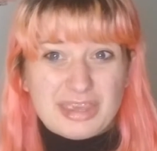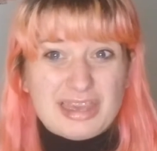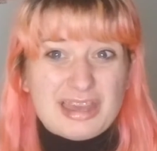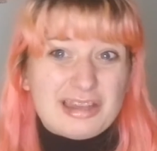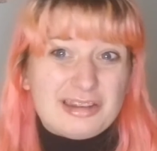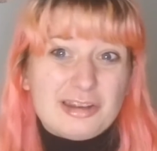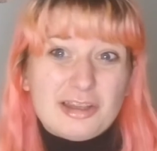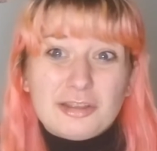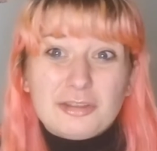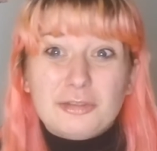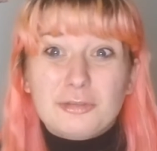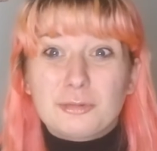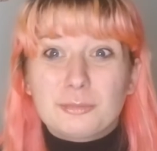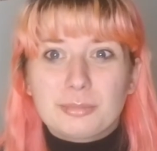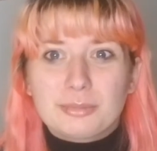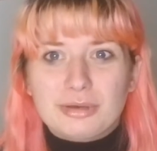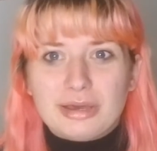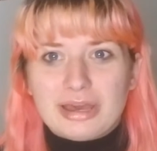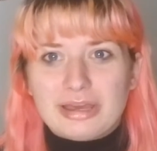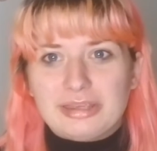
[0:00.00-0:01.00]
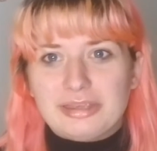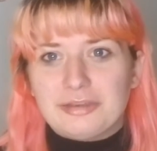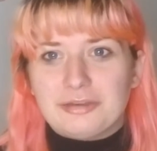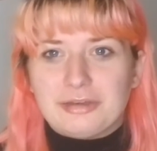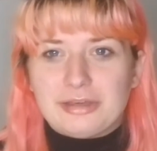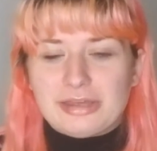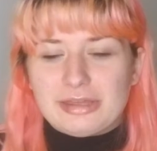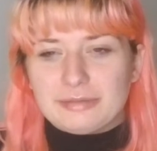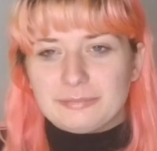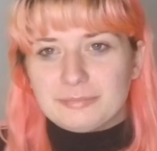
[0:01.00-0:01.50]
Not super
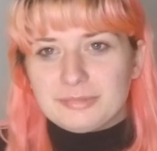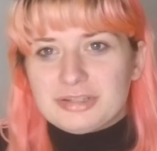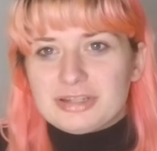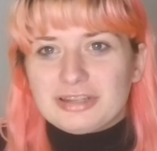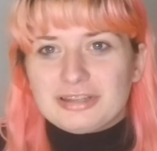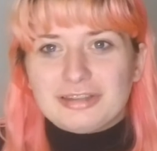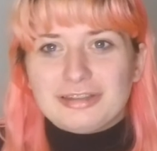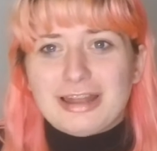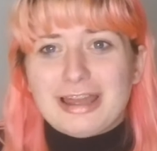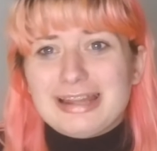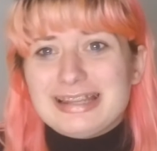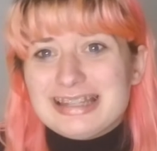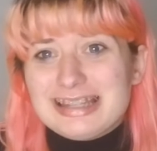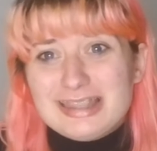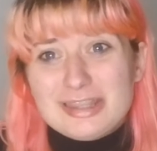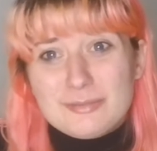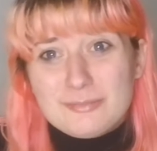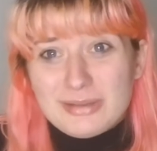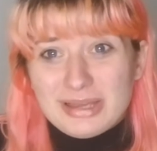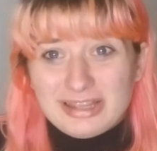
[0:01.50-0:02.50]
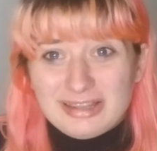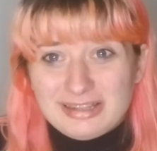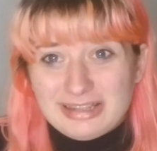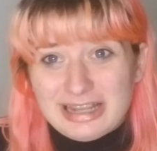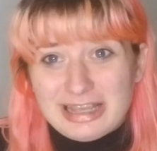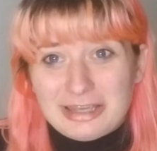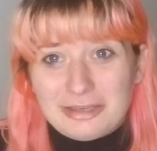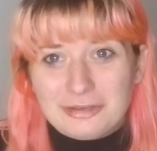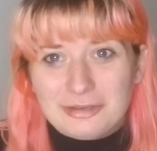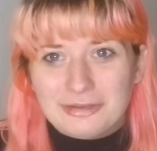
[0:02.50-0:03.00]
accurate, just I did the best I
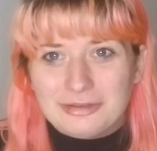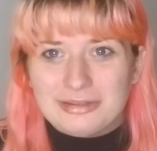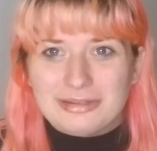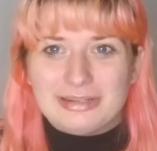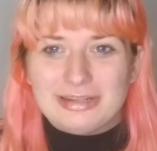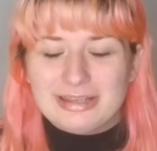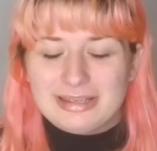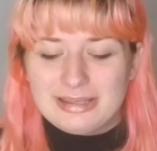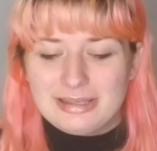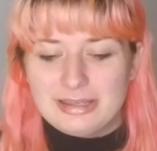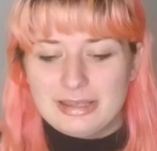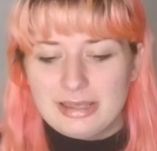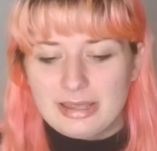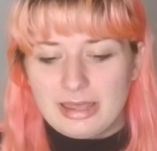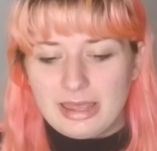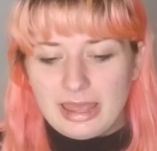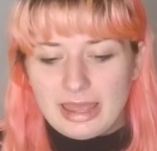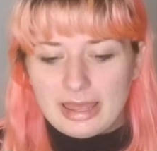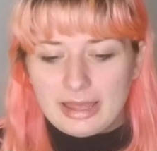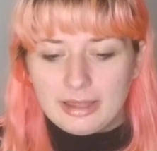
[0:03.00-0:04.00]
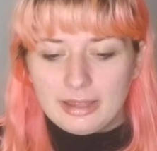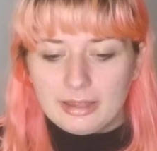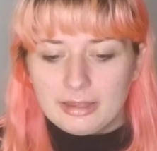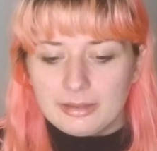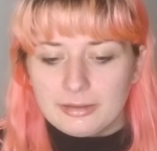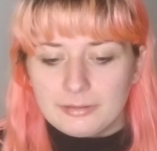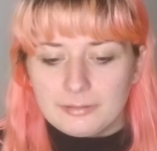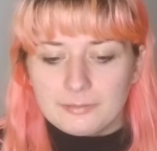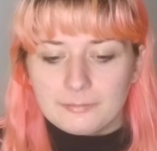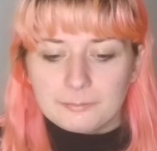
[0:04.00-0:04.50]
could.
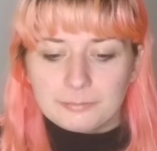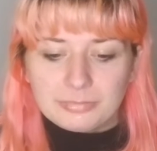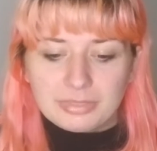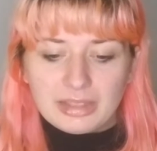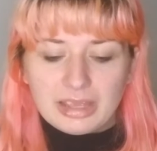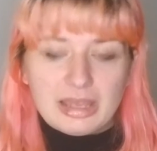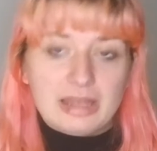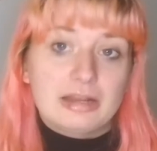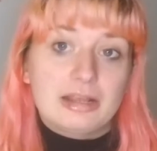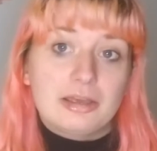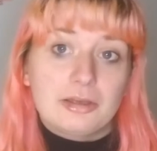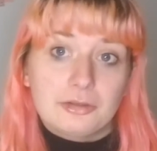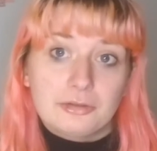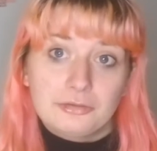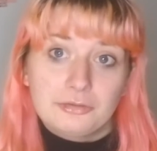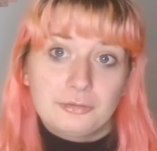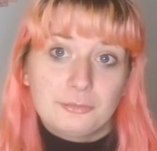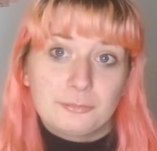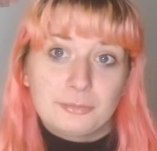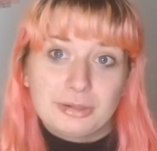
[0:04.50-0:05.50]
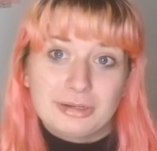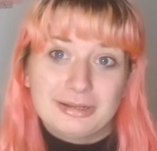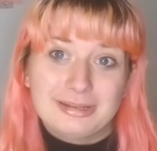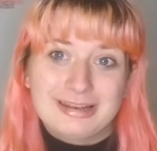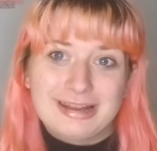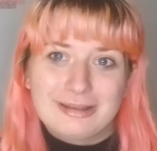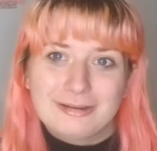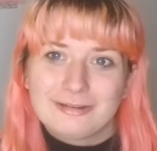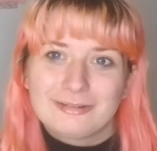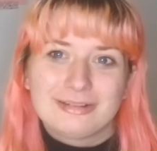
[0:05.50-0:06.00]
And I also want to
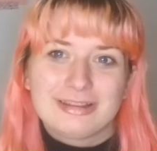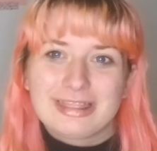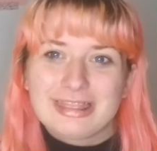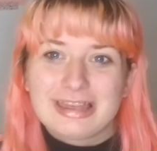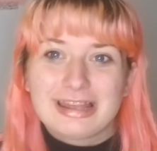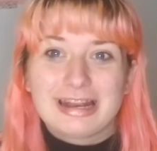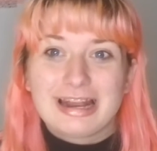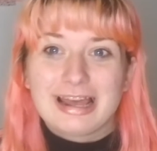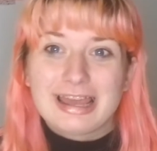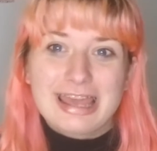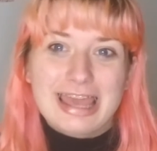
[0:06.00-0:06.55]
note that I